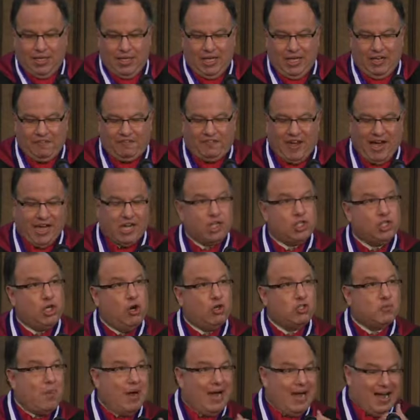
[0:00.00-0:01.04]
If I
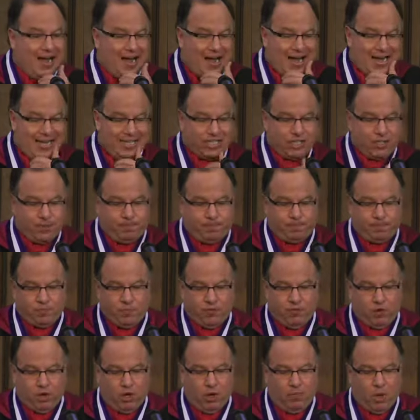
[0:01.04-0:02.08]
close my eyes
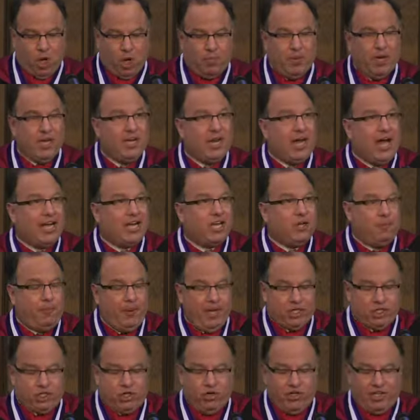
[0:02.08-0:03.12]
for a moment, I can
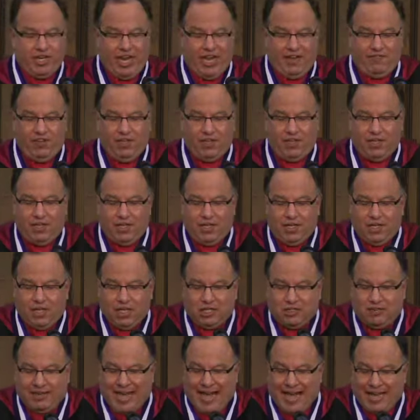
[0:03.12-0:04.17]
picture David
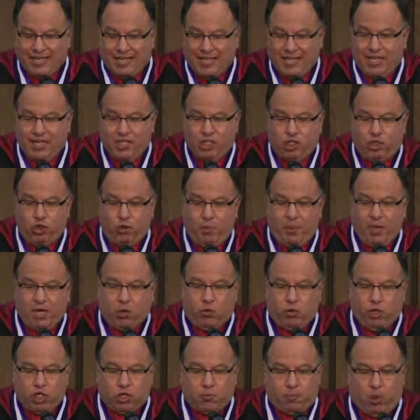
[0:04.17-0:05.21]
clad in his
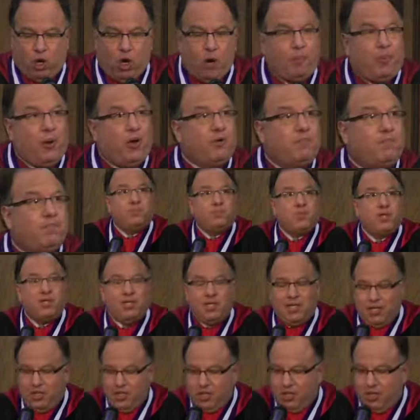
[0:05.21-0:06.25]
ubiquitous purple,
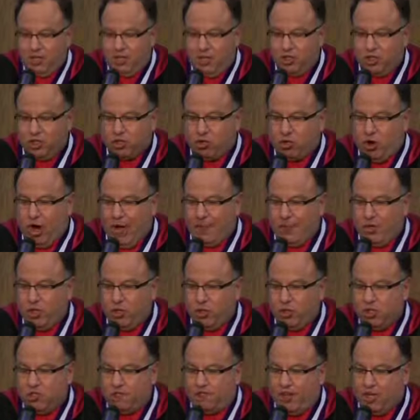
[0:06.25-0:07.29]
describing
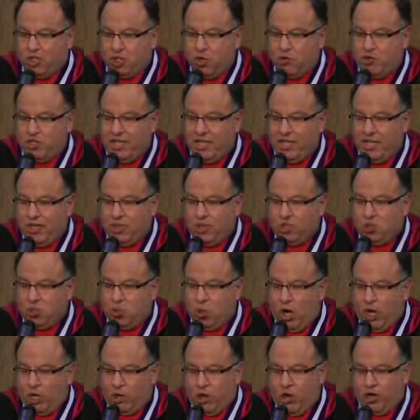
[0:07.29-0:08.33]
to his fellow deans
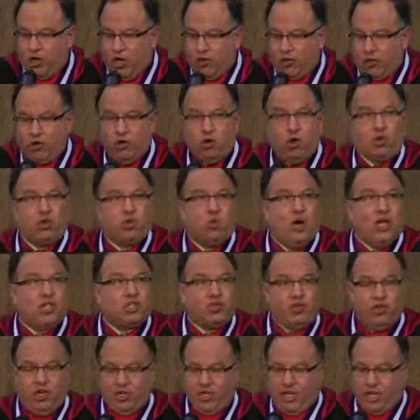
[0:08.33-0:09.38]
one or another
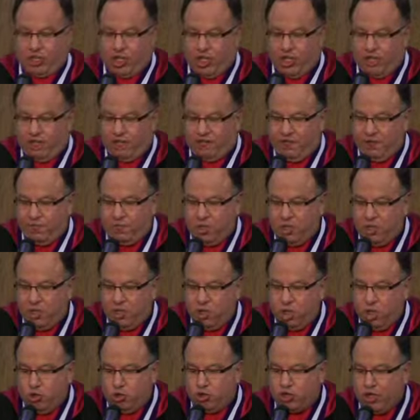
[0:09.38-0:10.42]
Northwestern initiative,
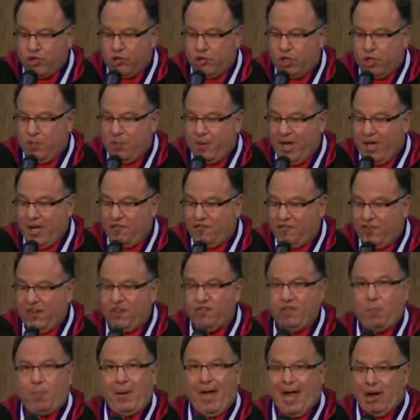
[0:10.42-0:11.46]
usually with the benefit
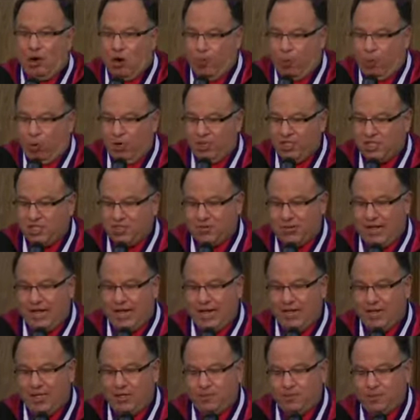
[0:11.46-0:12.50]
of a PowerPoint
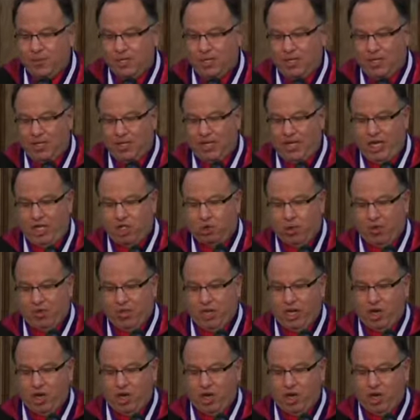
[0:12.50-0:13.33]
slide, each with